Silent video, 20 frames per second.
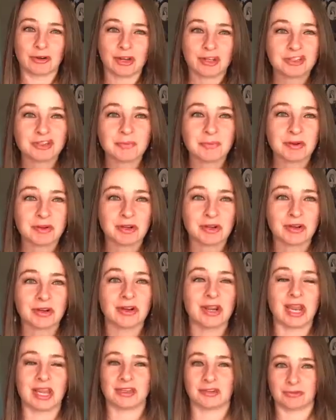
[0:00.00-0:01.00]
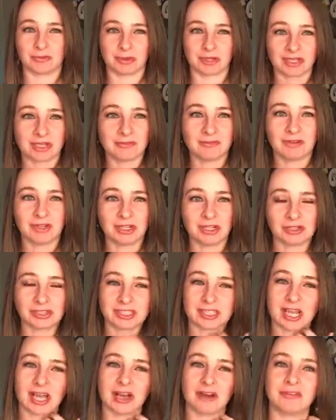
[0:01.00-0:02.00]
an entrepreneur and you're working for
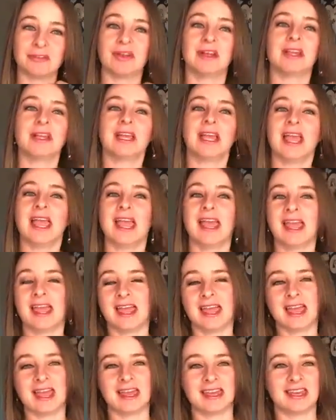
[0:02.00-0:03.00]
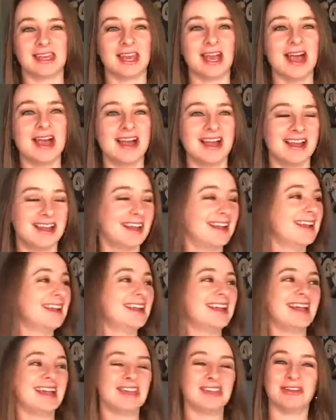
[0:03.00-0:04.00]
yourself and
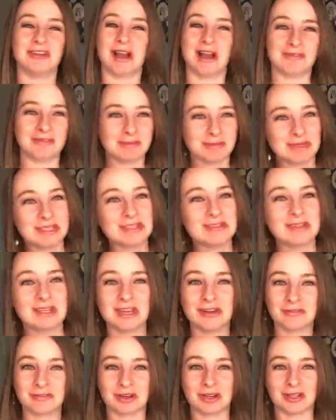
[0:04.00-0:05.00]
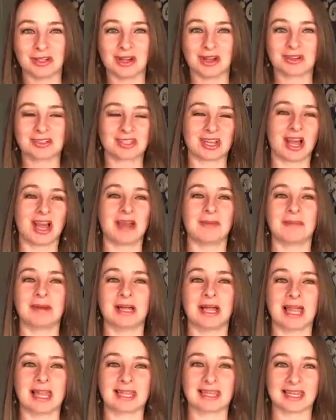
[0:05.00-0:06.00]
you haven't been doing it for a long time,
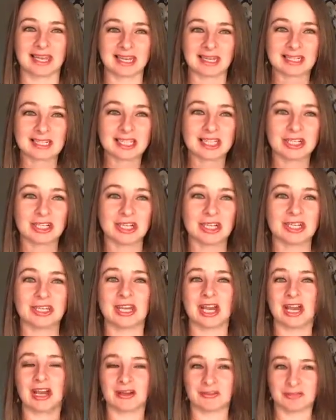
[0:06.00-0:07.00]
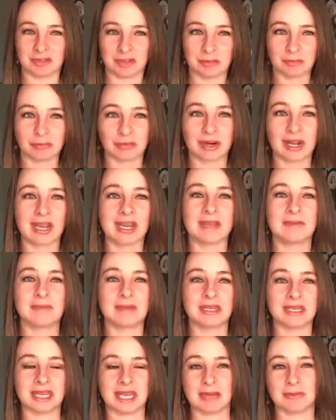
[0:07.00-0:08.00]
likelihood of your brain
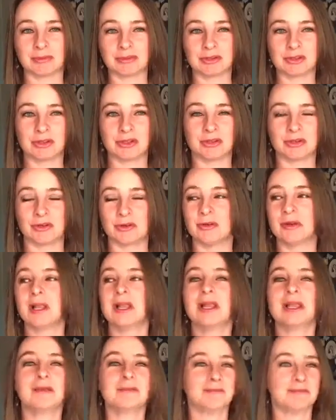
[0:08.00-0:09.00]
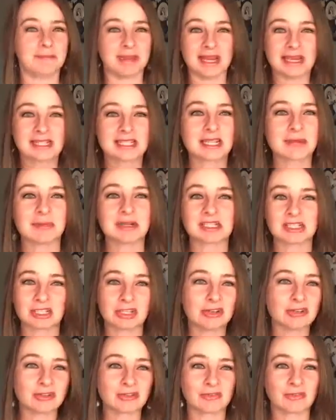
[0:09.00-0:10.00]
being able to make some
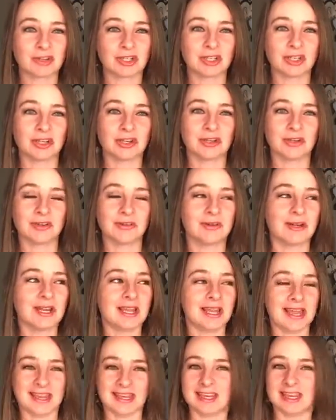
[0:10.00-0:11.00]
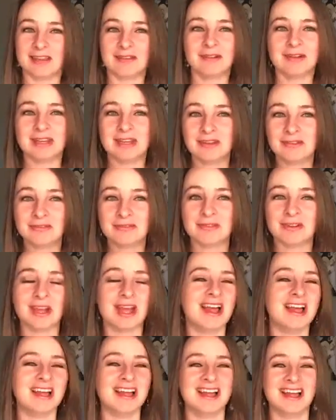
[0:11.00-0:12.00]
excuse for you, even
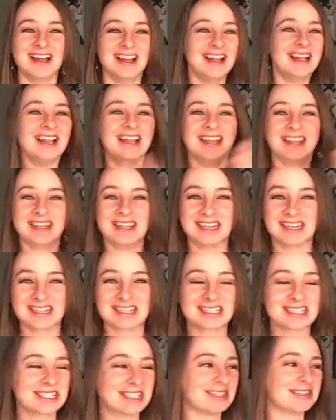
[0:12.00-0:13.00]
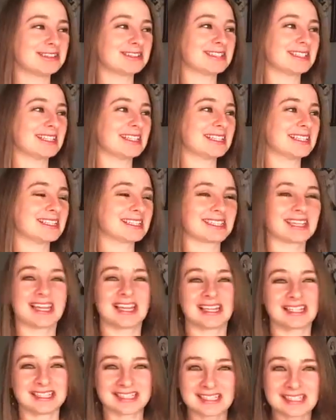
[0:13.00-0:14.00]
if the excuse is
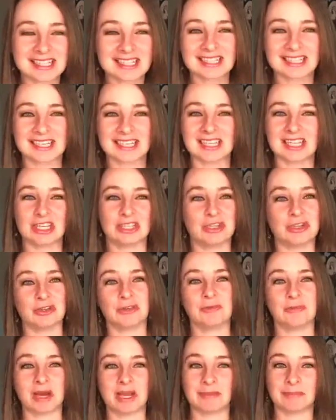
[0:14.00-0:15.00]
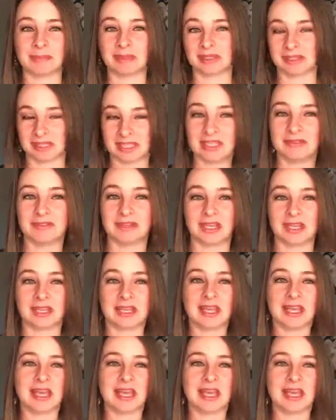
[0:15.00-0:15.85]
like silly, you might believe it.